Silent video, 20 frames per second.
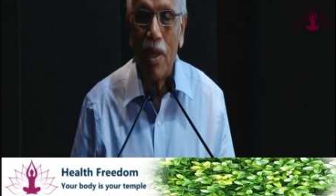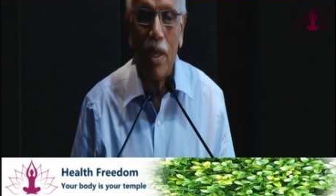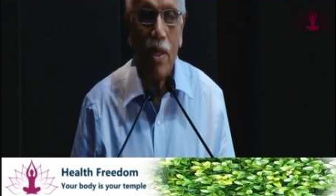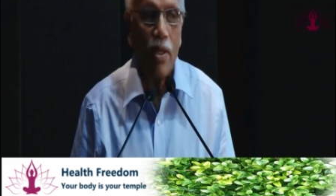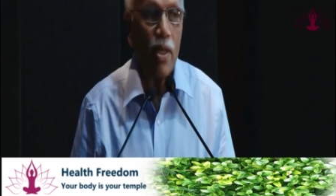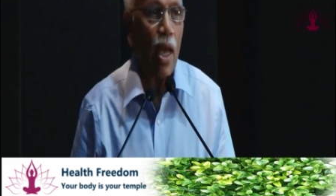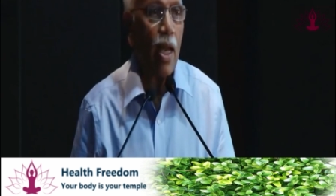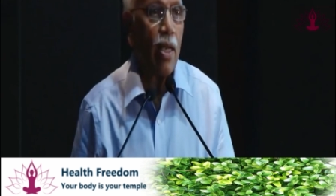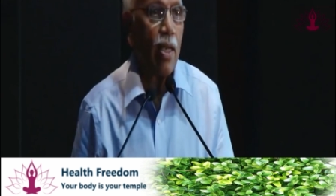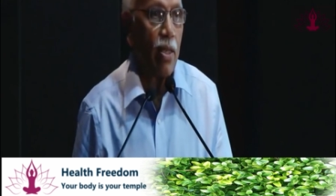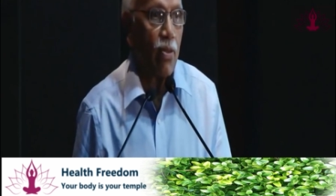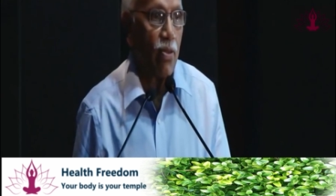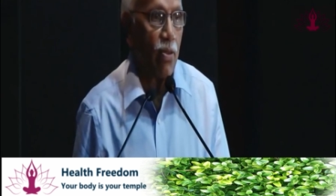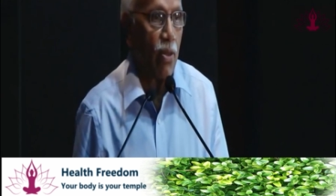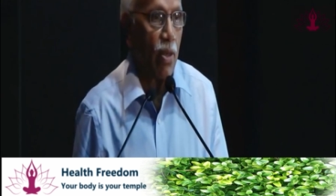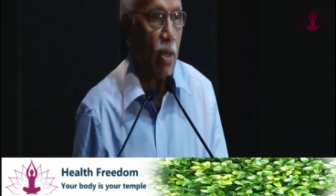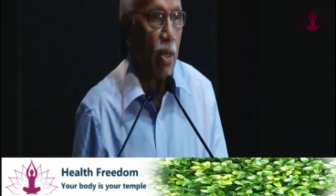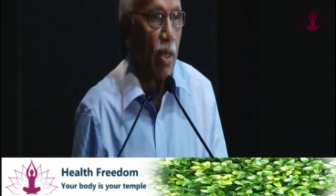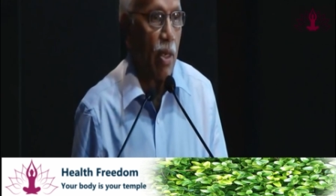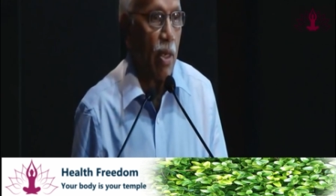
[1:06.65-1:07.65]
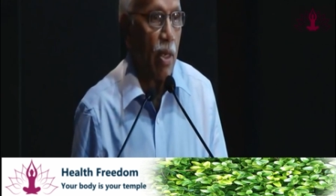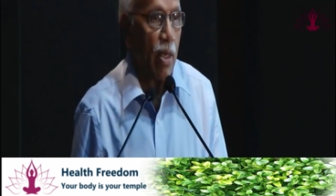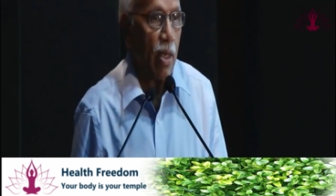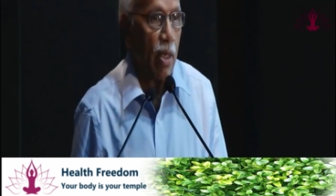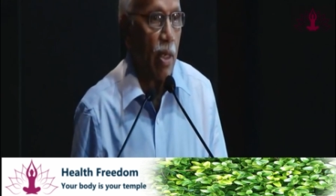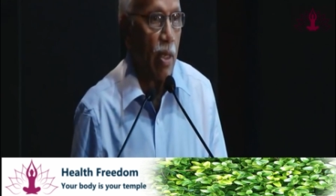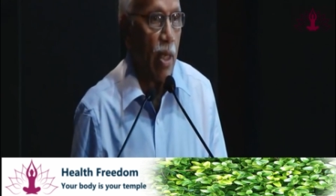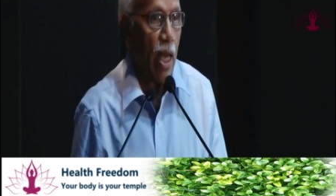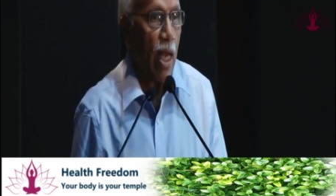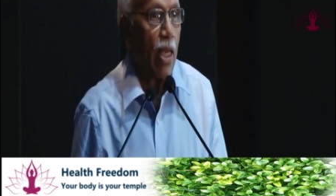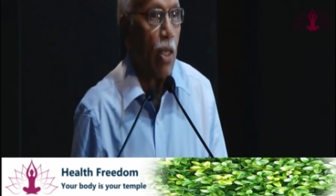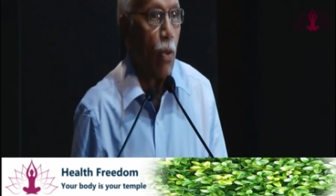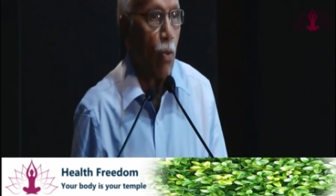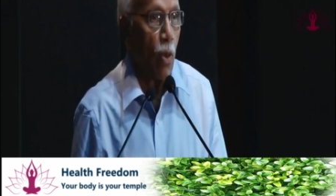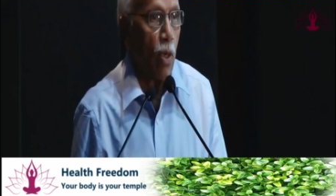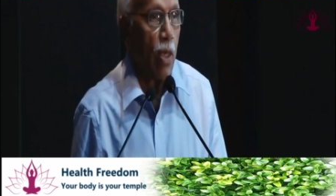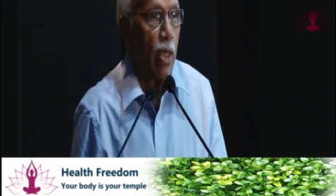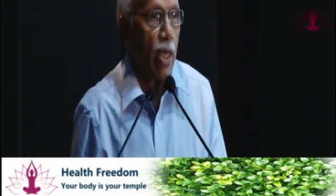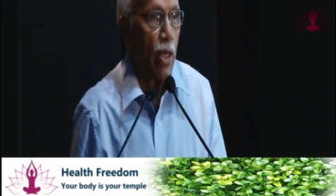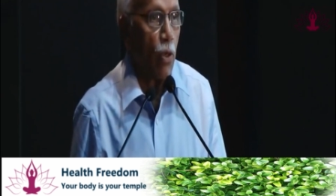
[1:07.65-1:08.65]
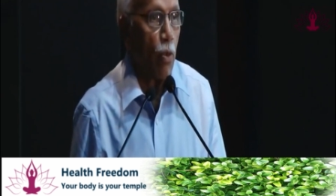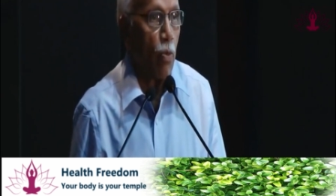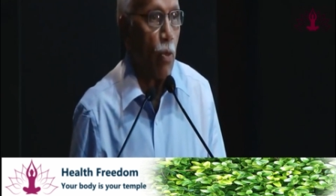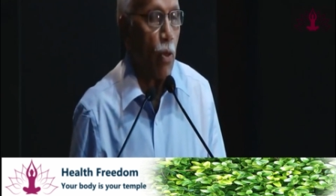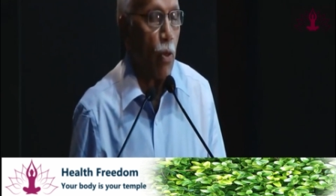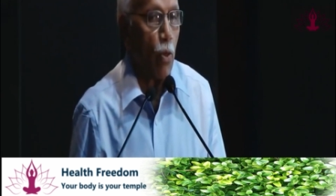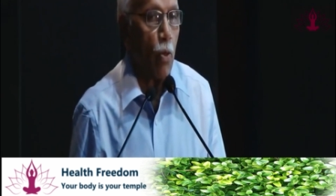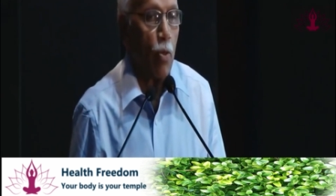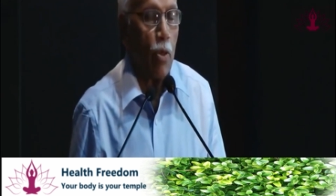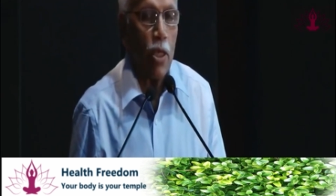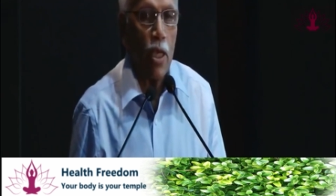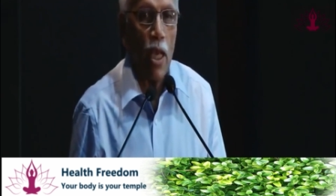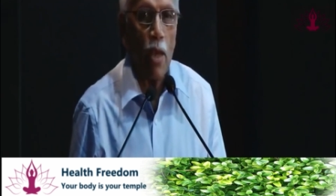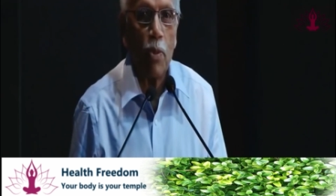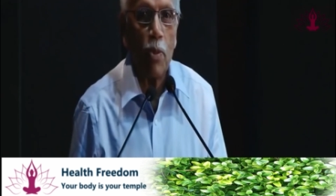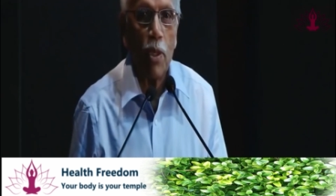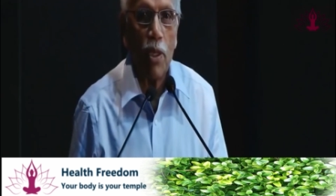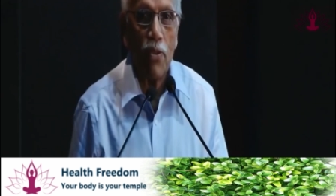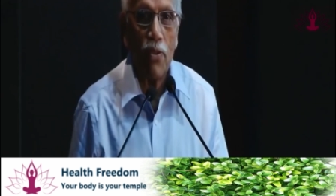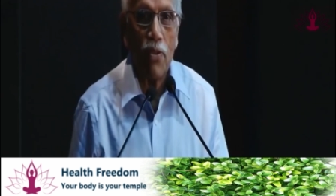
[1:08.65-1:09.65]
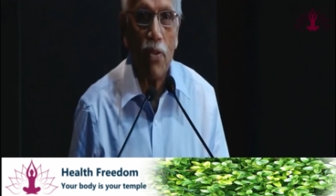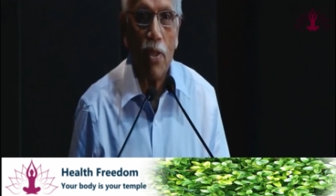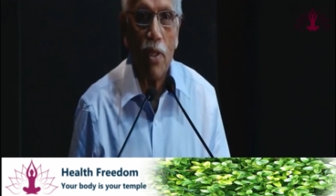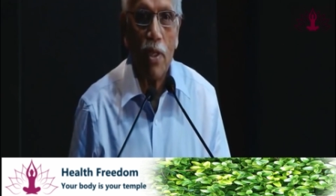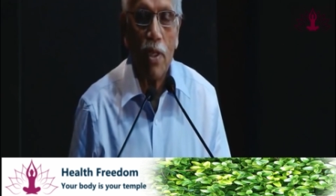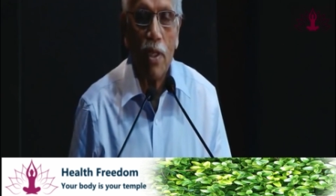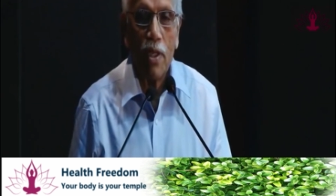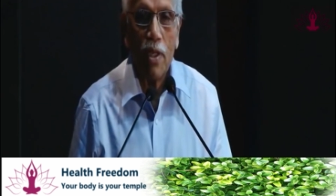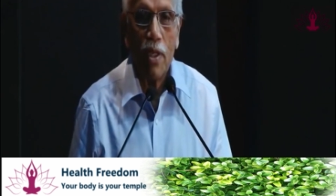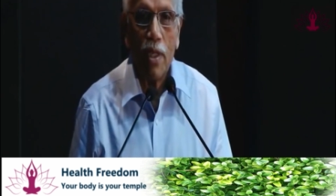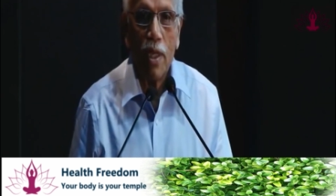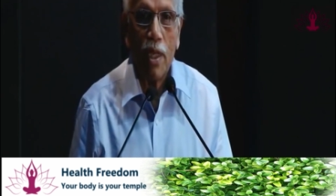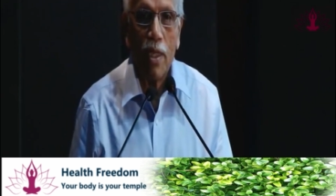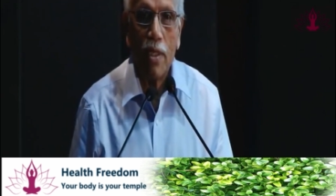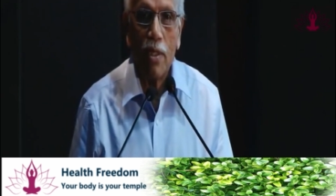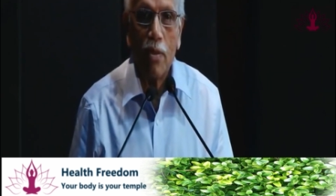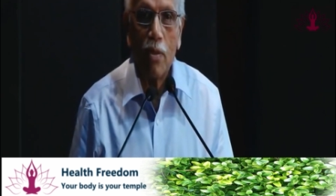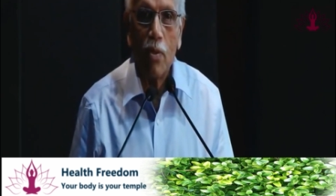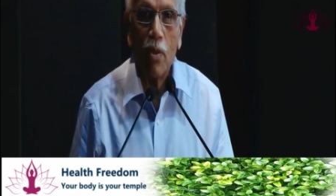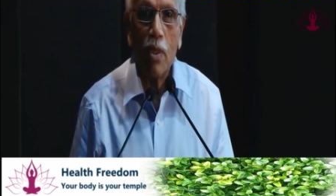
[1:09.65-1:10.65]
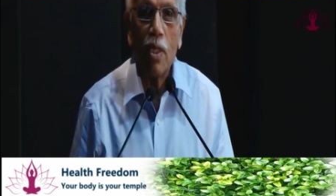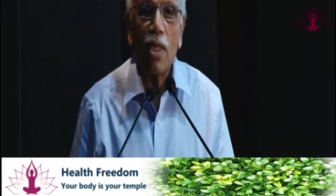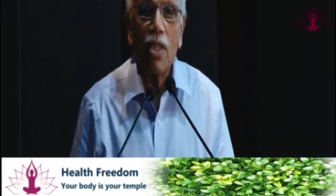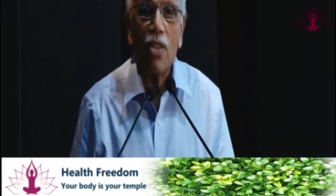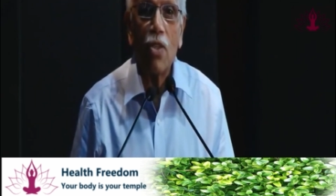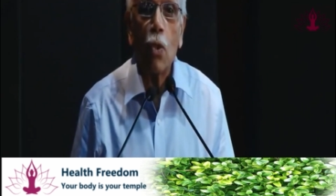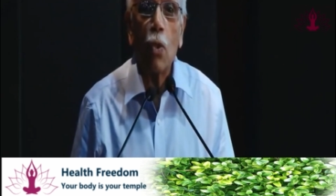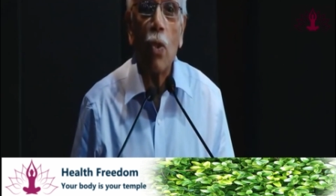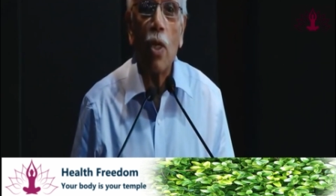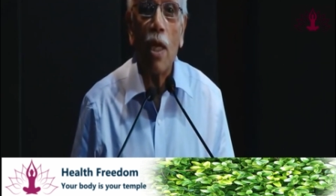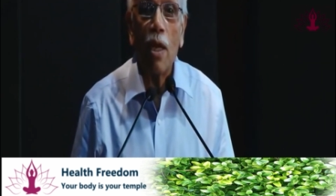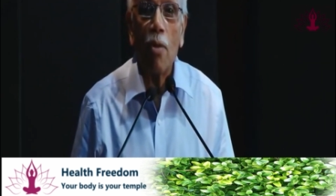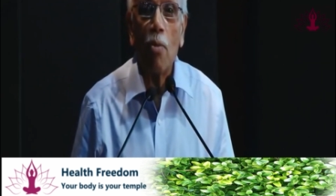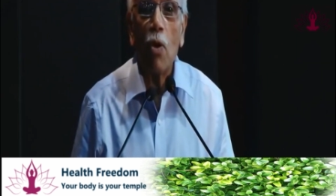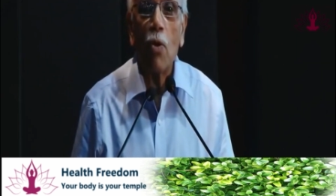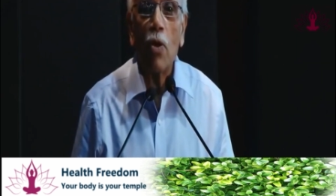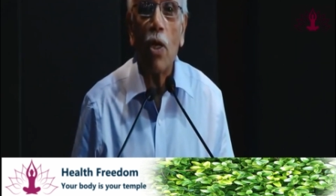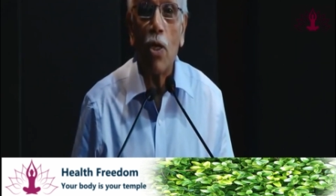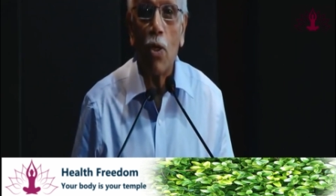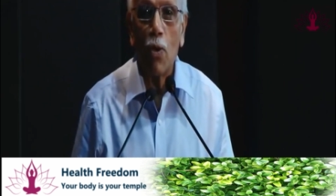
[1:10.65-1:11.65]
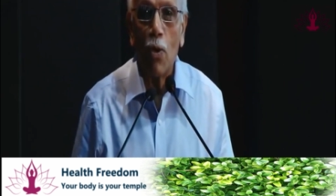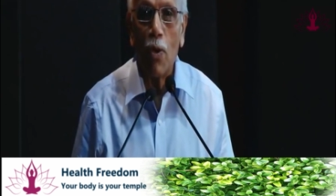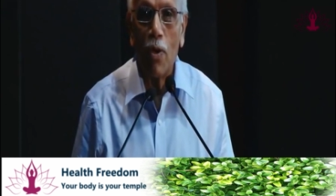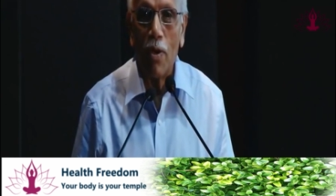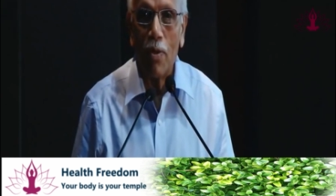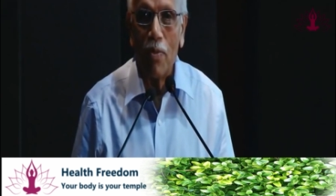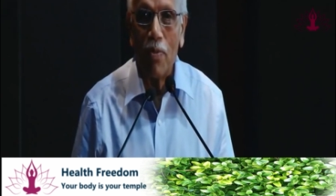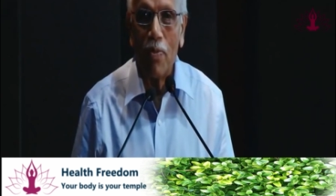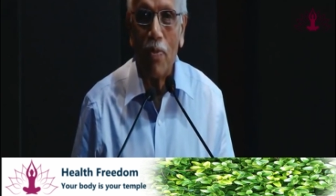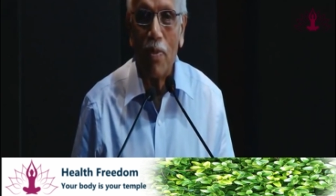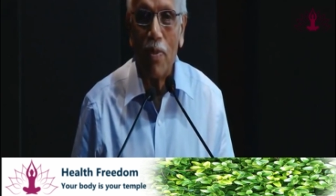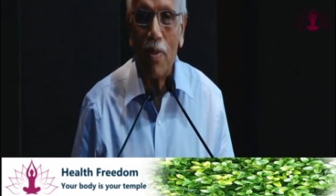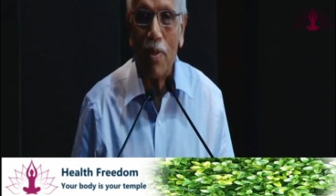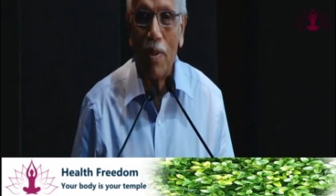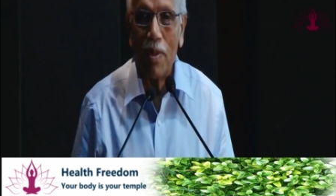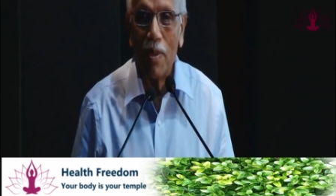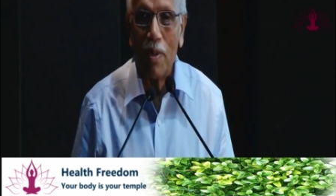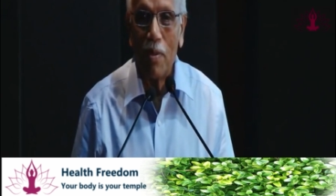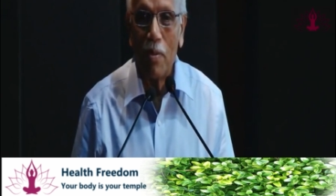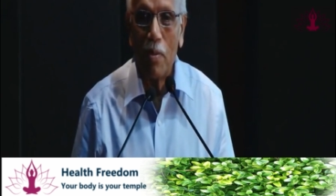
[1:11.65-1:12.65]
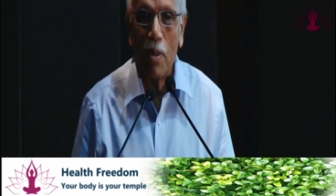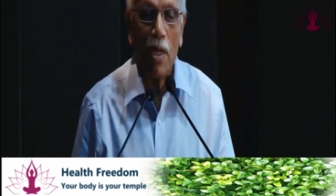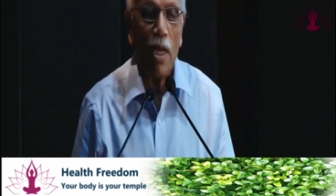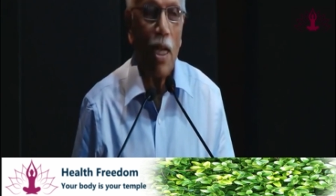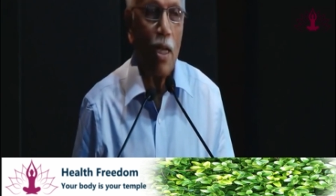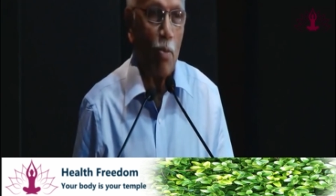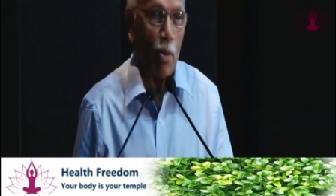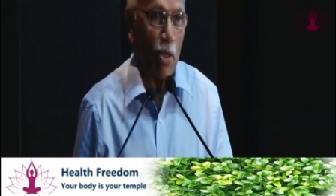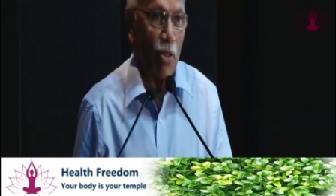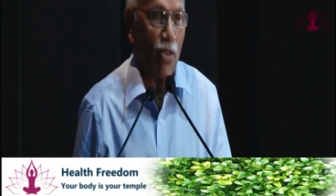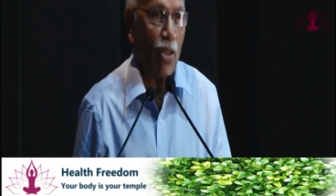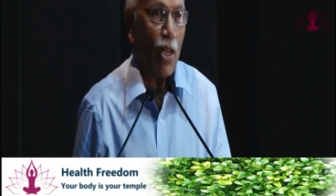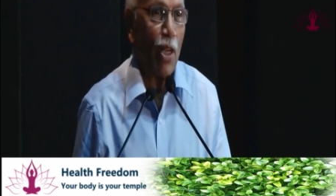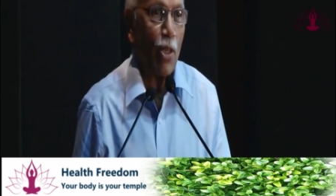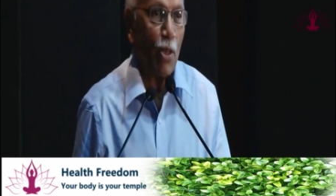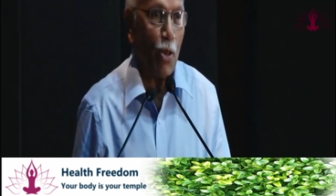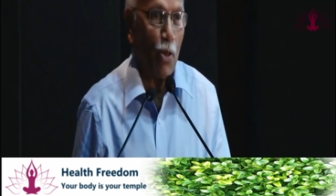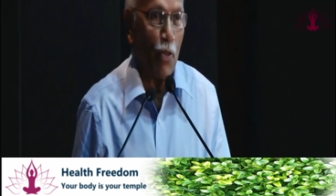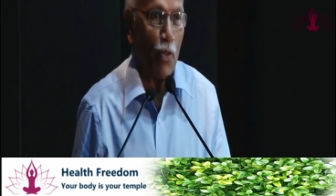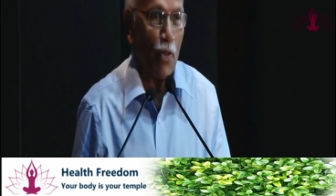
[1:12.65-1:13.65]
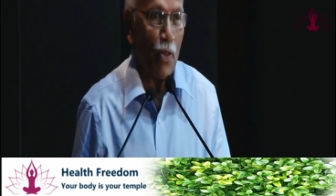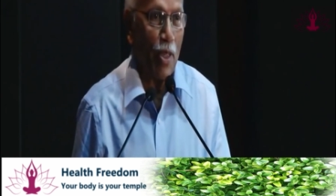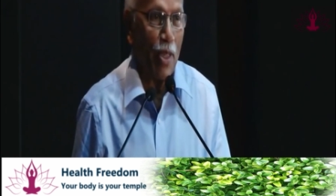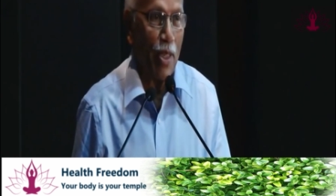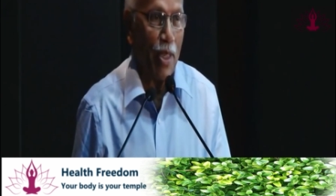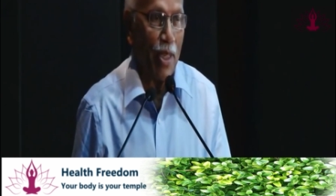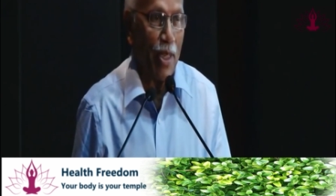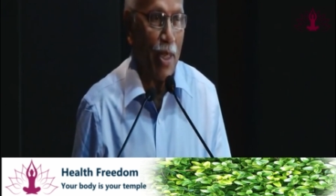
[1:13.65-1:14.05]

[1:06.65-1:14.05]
And that is what gives me so much happiness that words don't come out at all. But let me start off.